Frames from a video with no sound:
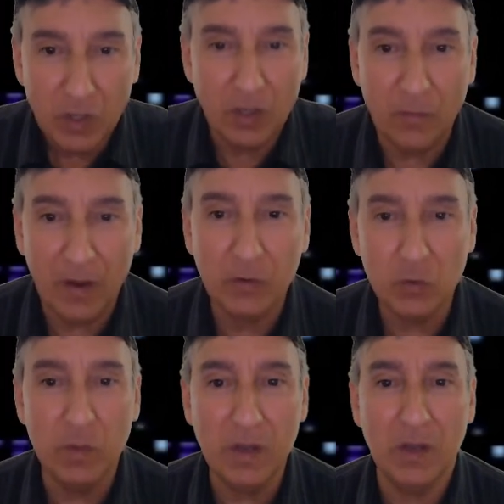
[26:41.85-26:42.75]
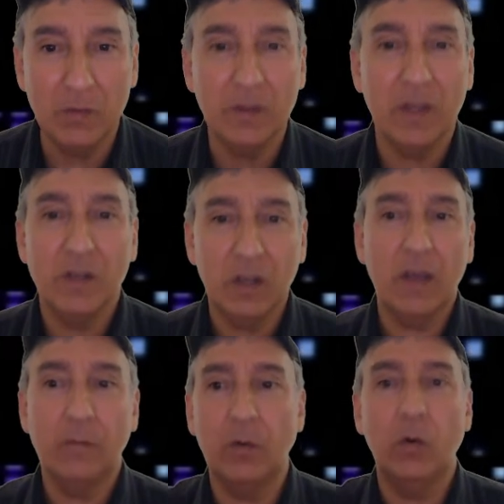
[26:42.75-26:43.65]
you follow too many of them, then you'll
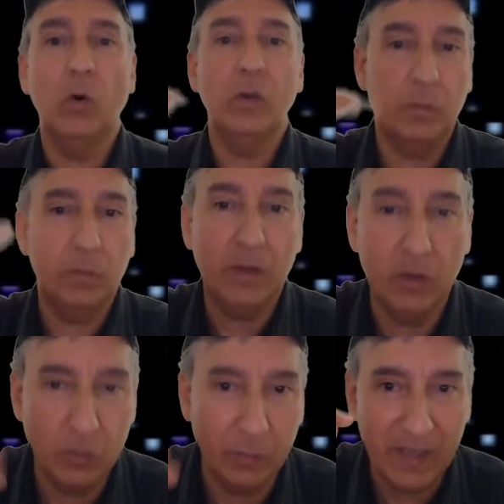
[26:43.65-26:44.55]
have you'll be